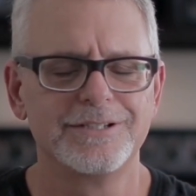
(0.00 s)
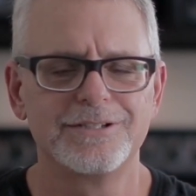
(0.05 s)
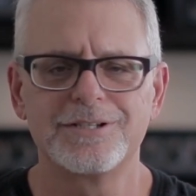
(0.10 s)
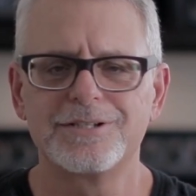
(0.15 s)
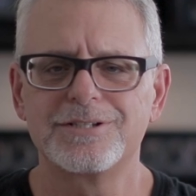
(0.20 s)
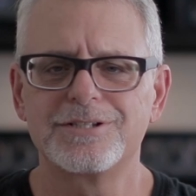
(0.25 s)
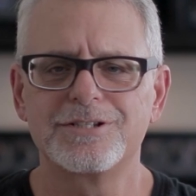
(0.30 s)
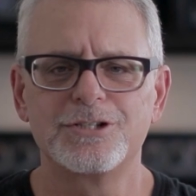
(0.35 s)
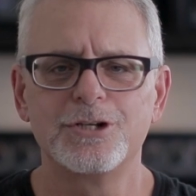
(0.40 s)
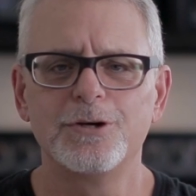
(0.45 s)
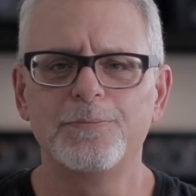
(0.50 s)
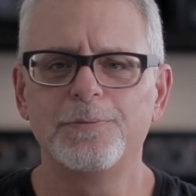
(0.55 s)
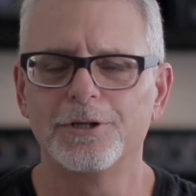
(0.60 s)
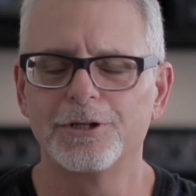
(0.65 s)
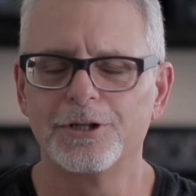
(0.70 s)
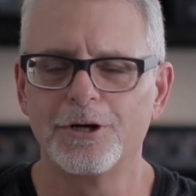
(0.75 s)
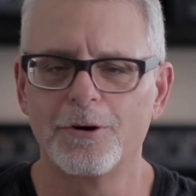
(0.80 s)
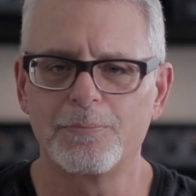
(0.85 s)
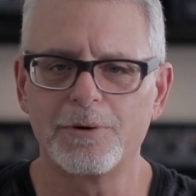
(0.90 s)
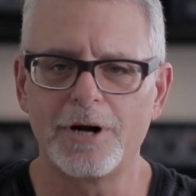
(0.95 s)
just
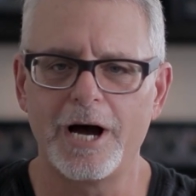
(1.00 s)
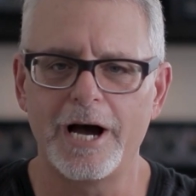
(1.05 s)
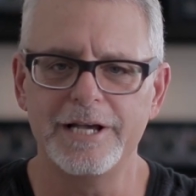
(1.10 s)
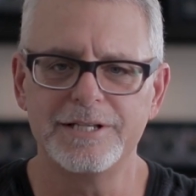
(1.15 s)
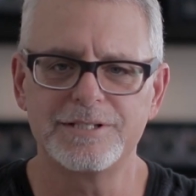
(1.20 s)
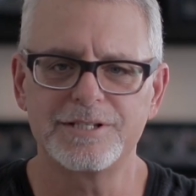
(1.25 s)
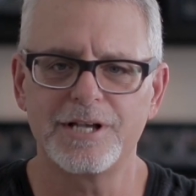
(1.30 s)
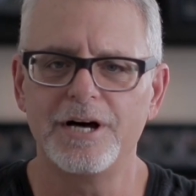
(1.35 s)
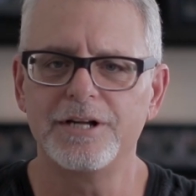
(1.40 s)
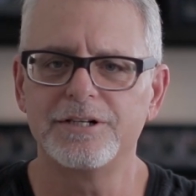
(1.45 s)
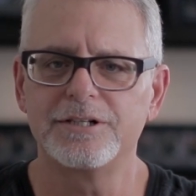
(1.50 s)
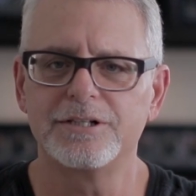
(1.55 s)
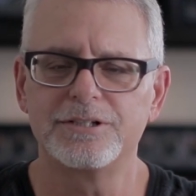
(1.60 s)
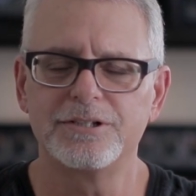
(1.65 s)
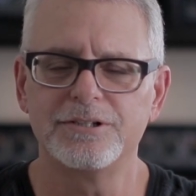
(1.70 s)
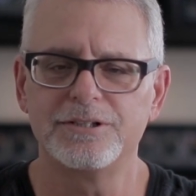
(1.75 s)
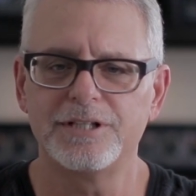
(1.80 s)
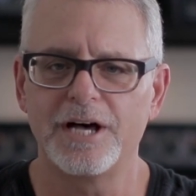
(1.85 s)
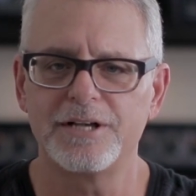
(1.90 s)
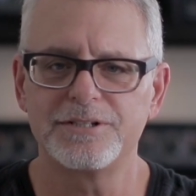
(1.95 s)
stupid low price, under
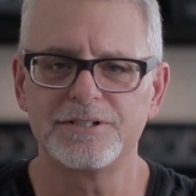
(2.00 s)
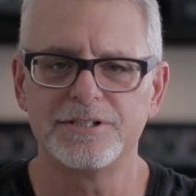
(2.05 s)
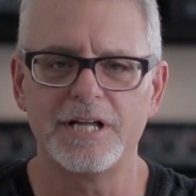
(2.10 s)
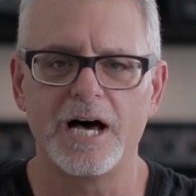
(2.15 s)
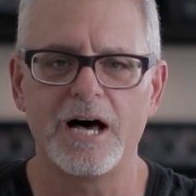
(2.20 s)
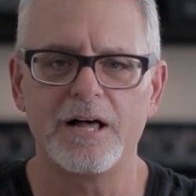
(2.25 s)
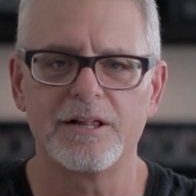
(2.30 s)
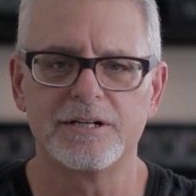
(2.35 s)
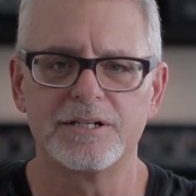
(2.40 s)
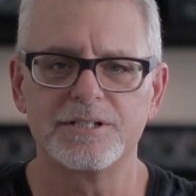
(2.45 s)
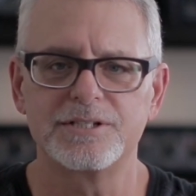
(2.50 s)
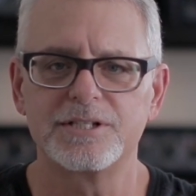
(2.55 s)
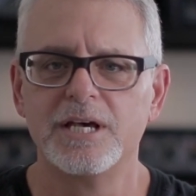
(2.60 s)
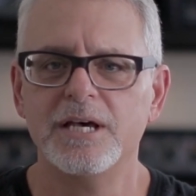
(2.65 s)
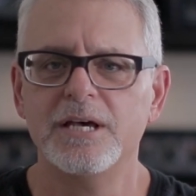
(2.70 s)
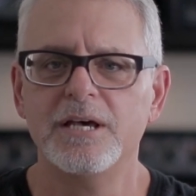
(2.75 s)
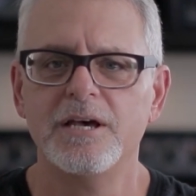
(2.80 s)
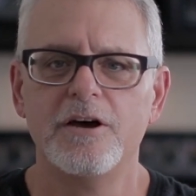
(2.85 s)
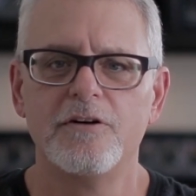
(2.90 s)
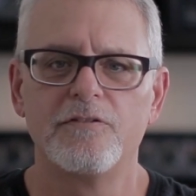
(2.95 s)
$2,000
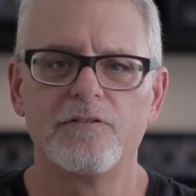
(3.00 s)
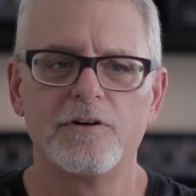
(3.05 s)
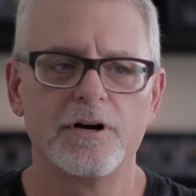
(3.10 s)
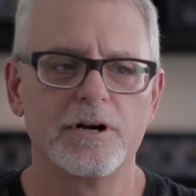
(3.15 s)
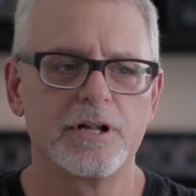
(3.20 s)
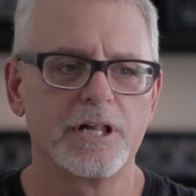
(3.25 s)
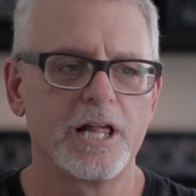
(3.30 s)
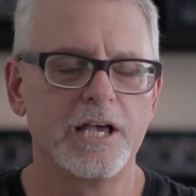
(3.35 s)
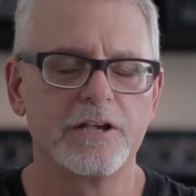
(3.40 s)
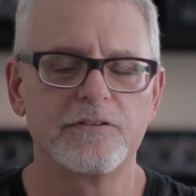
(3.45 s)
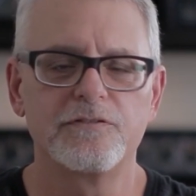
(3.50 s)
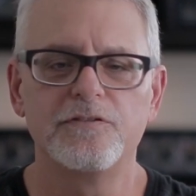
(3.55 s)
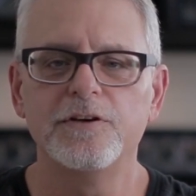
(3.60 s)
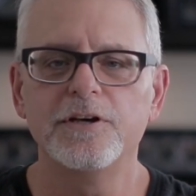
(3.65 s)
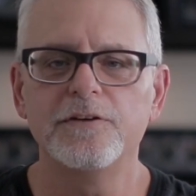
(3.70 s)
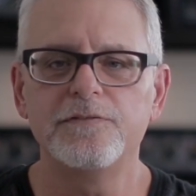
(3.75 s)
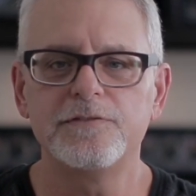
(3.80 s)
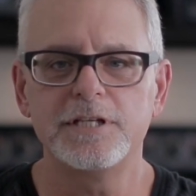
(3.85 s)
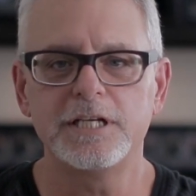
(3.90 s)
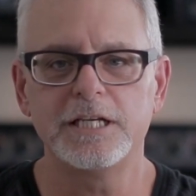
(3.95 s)
for like
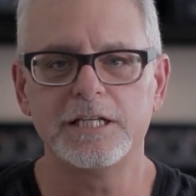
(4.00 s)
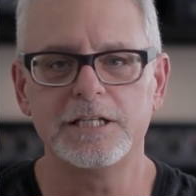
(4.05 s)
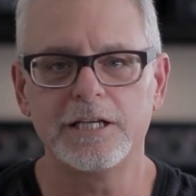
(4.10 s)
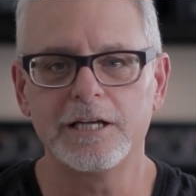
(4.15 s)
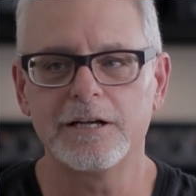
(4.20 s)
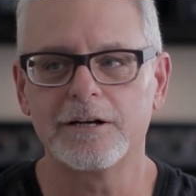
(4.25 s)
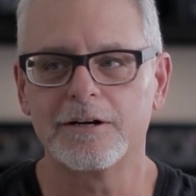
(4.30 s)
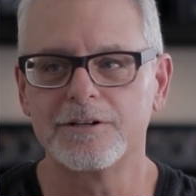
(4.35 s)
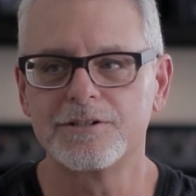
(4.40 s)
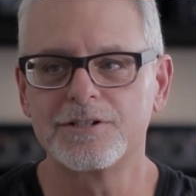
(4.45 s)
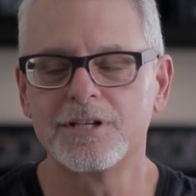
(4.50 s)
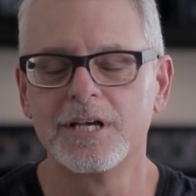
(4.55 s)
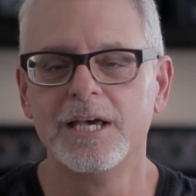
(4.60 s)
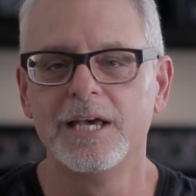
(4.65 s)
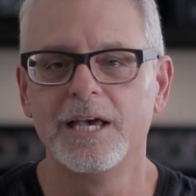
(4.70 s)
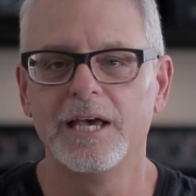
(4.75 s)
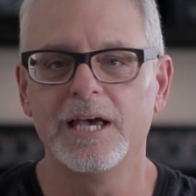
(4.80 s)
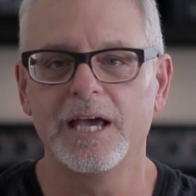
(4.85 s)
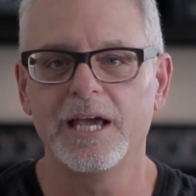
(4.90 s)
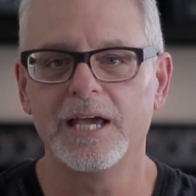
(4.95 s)
15 years
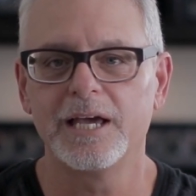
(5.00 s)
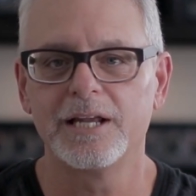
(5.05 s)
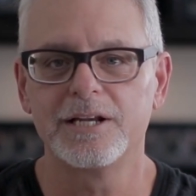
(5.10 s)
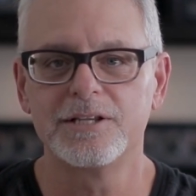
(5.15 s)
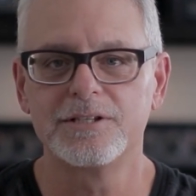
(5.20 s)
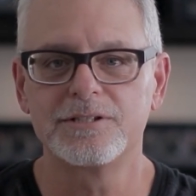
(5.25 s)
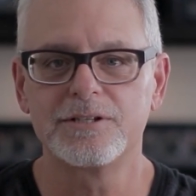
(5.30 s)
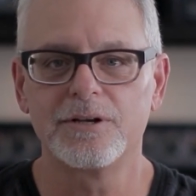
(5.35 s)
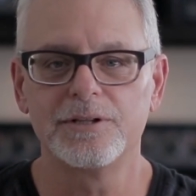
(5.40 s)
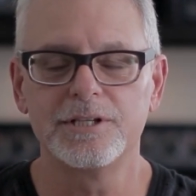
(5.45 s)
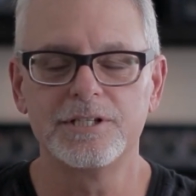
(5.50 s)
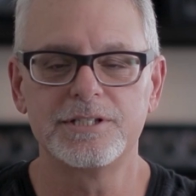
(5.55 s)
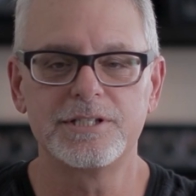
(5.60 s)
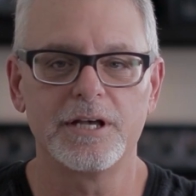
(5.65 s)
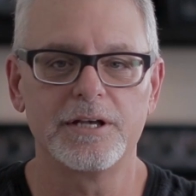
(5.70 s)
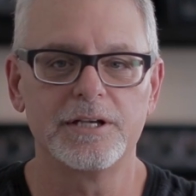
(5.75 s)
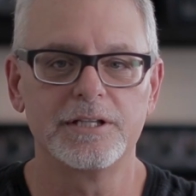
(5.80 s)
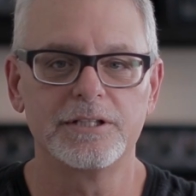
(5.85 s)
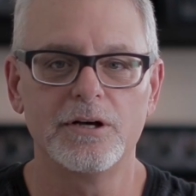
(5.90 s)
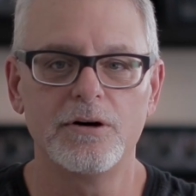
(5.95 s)
and is only
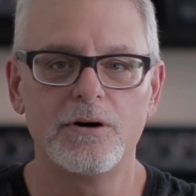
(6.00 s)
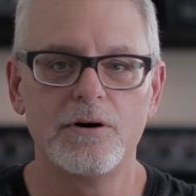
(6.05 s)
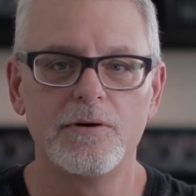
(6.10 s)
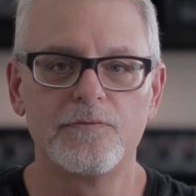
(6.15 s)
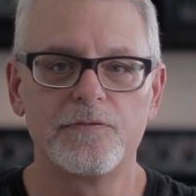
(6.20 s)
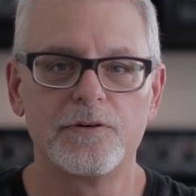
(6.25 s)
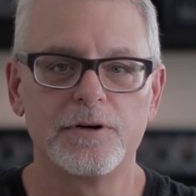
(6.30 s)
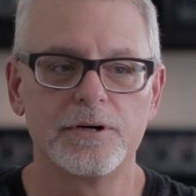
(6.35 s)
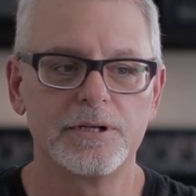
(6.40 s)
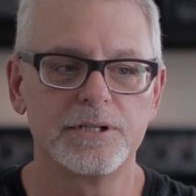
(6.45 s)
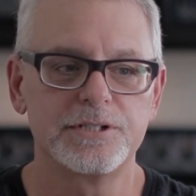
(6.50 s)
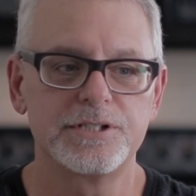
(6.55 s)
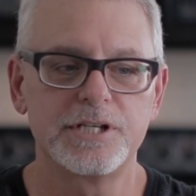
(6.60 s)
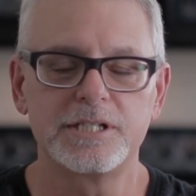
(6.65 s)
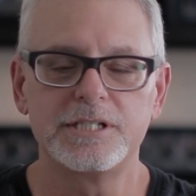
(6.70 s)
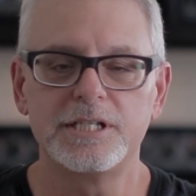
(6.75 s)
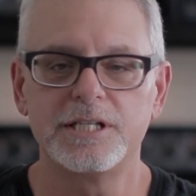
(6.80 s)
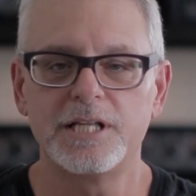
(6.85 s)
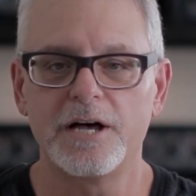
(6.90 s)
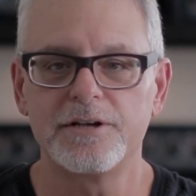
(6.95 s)
selling the home for
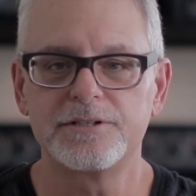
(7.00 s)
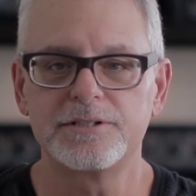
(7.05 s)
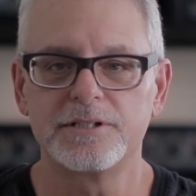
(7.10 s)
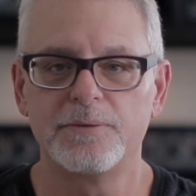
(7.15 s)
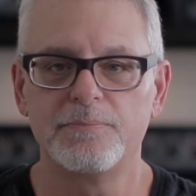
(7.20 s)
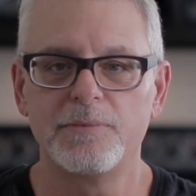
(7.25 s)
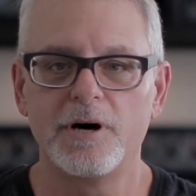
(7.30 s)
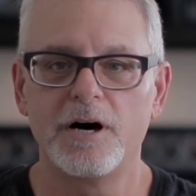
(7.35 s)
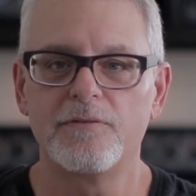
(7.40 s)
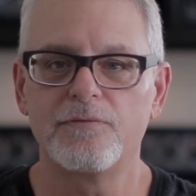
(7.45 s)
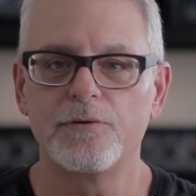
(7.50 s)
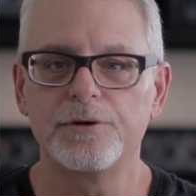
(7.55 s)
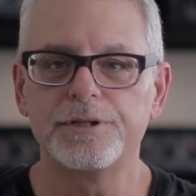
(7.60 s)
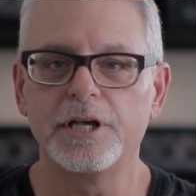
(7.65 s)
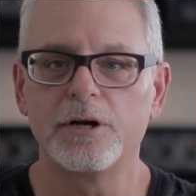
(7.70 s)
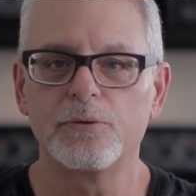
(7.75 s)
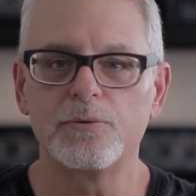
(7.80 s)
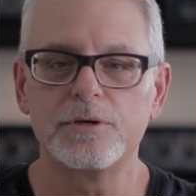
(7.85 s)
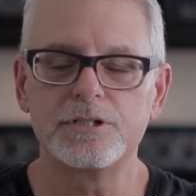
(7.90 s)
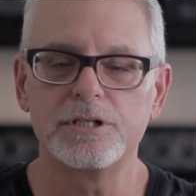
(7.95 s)
60,000 above what
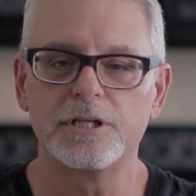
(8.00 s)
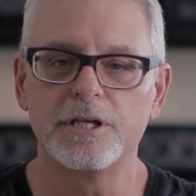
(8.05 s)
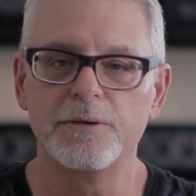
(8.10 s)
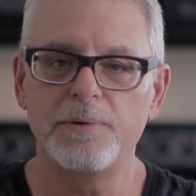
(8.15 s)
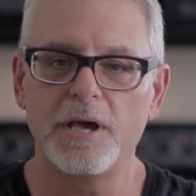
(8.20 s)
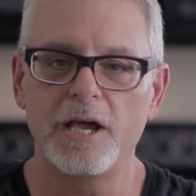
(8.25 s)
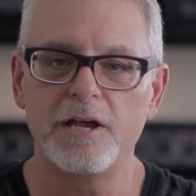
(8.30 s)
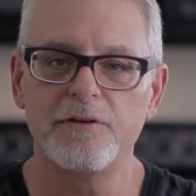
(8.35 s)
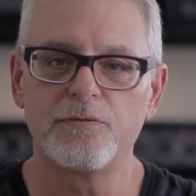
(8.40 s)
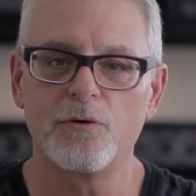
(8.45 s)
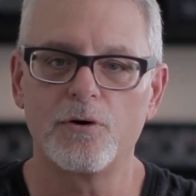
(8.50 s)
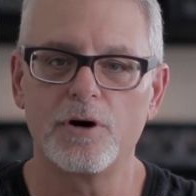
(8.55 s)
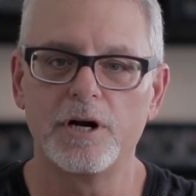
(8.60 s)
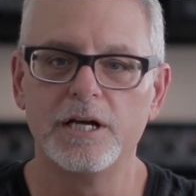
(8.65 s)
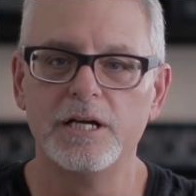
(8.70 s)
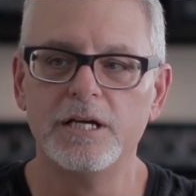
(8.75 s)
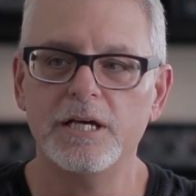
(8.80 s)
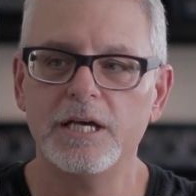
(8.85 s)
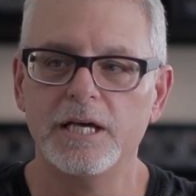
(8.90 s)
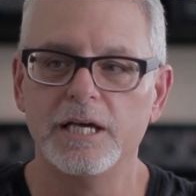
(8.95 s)
they originally paid for
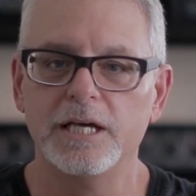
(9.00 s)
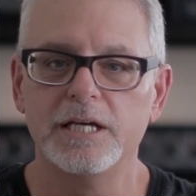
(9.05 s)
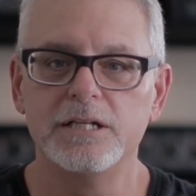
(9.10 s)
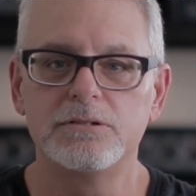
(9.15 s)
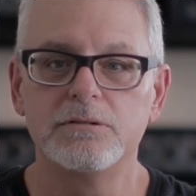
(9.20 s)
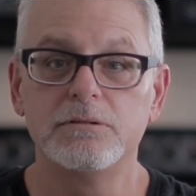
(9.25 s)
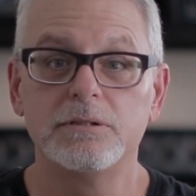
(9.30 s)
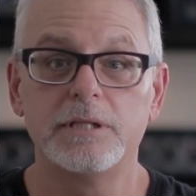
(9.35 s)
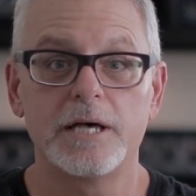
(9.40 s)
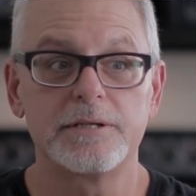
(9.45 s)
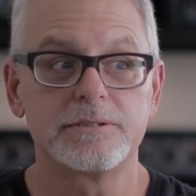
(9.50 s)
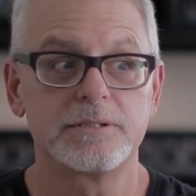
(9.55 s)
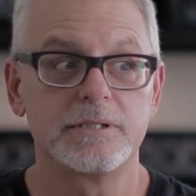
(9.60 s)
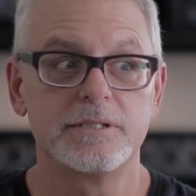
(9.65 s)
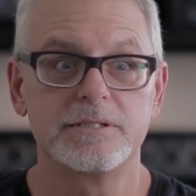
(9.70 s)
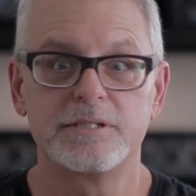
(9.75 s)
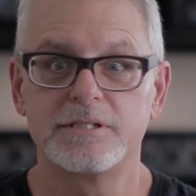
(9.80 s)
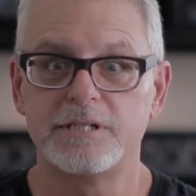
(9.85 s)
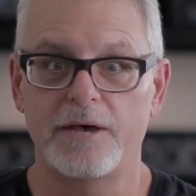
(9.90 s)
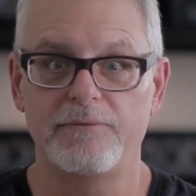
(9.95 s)
it in
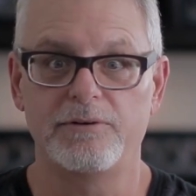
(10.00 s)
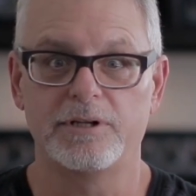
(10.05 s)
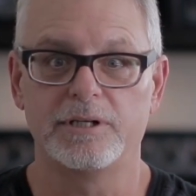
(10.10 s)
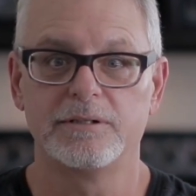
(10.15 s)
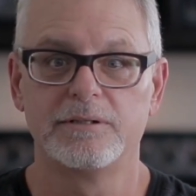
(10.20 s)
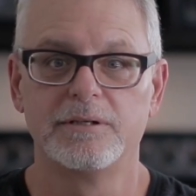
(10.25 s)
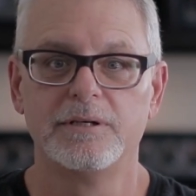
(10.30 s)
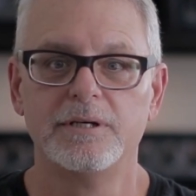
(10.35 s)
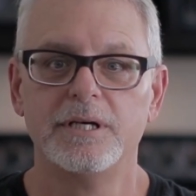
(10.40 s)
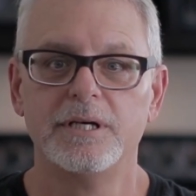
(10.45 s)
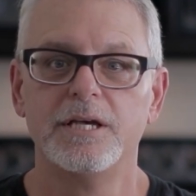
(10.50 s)
2007.